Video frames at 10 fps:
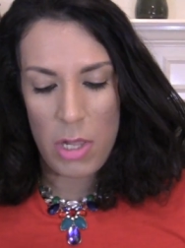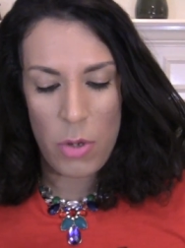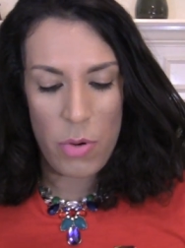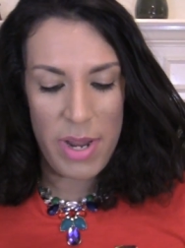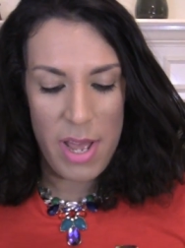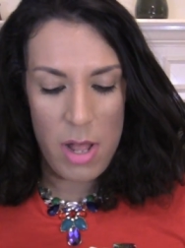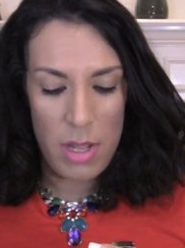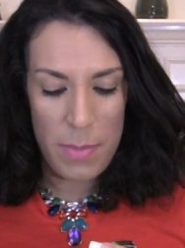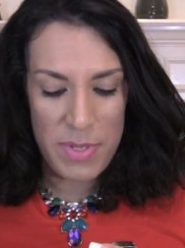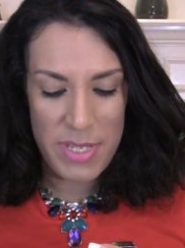
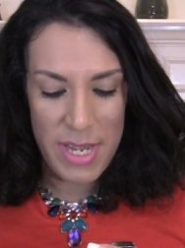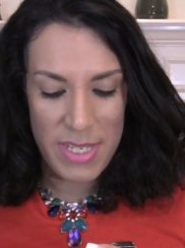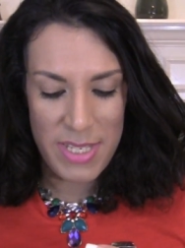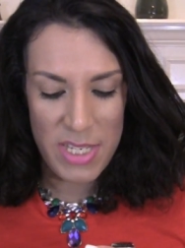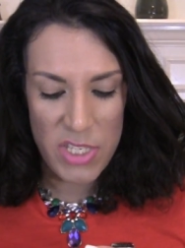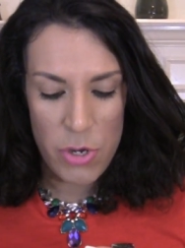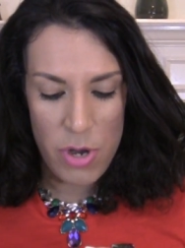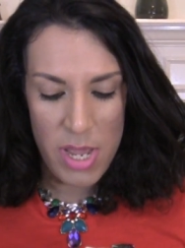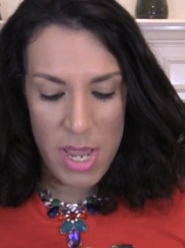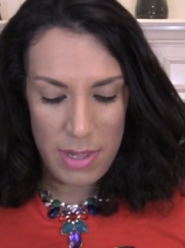L'Oreal lipstick six
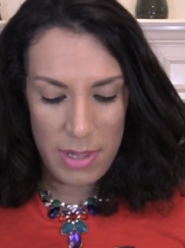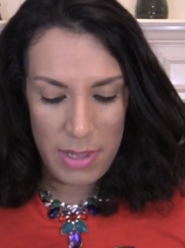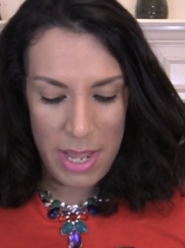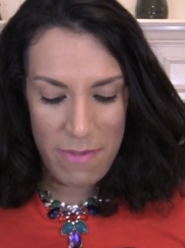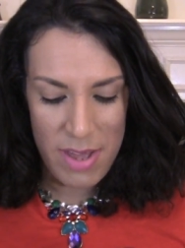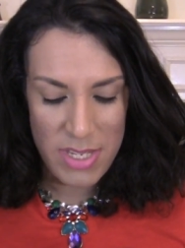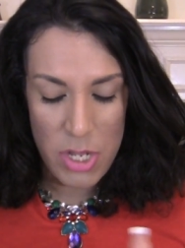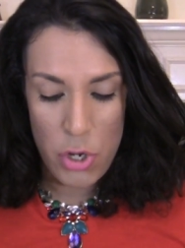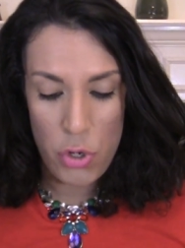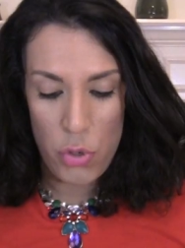thirty,
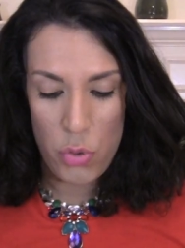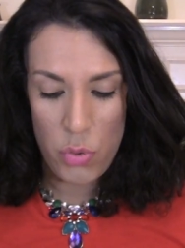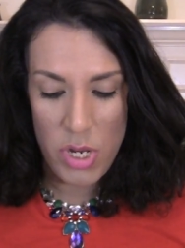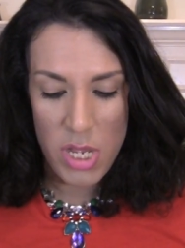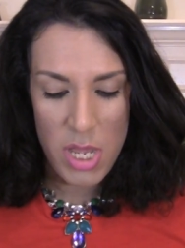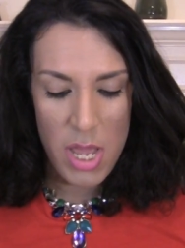Leva's Nude.